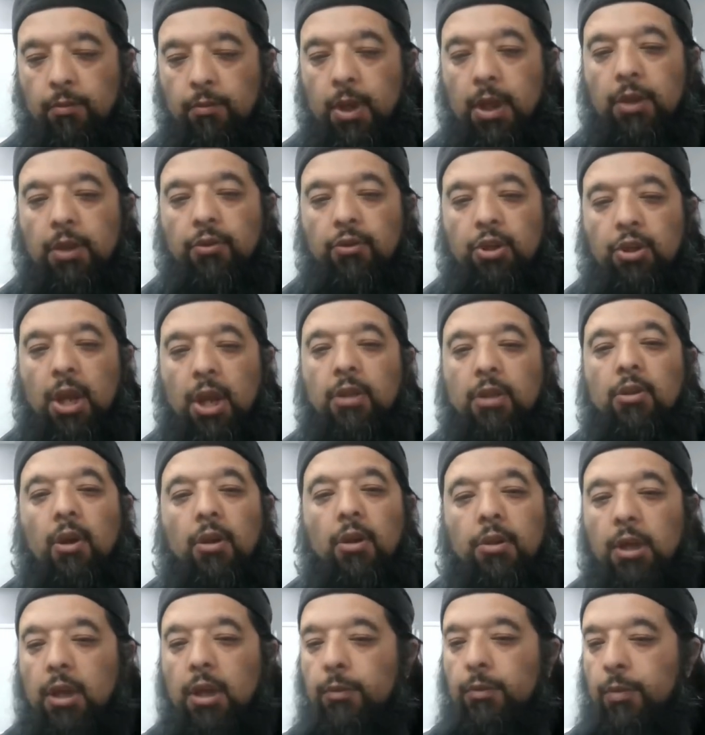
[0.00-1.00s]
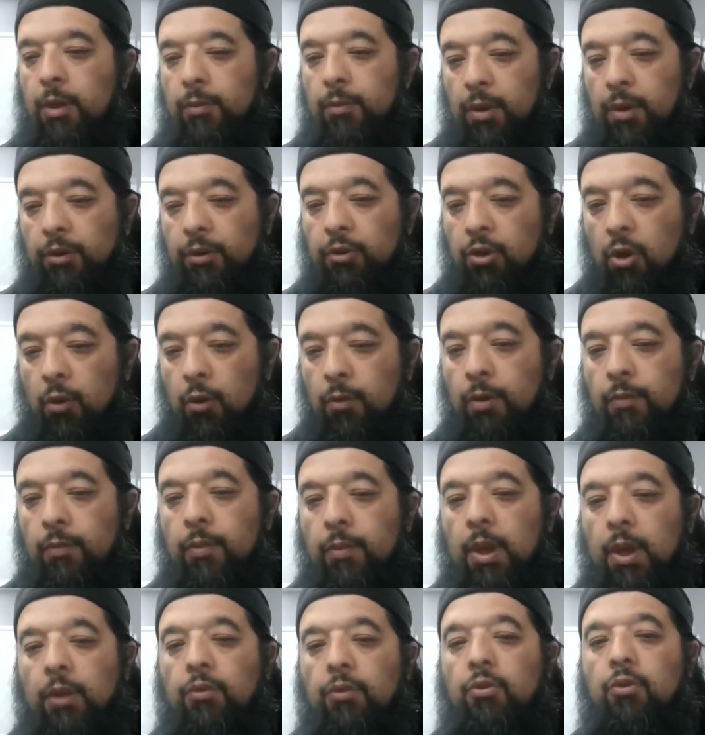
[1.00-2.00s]
because shaitan can be amongst human
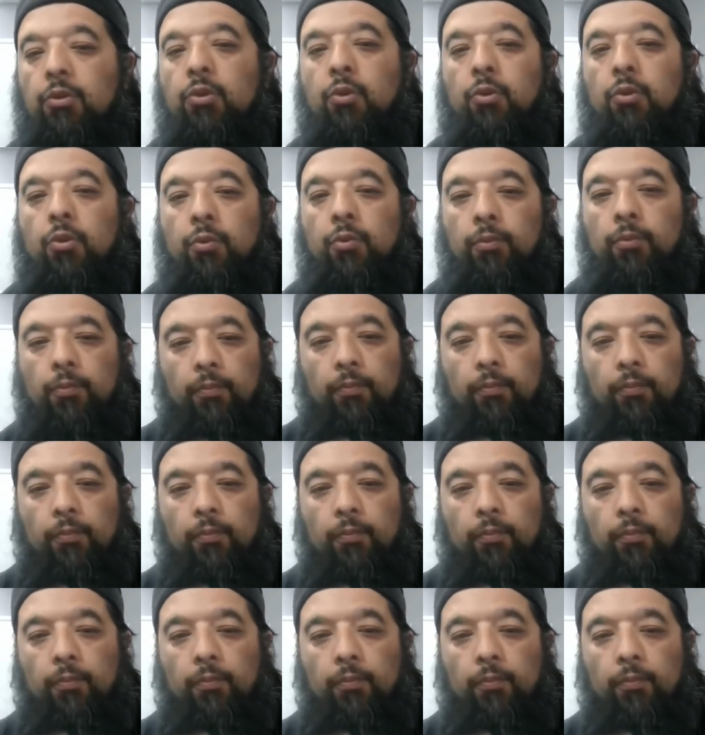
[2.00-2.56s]
beings too.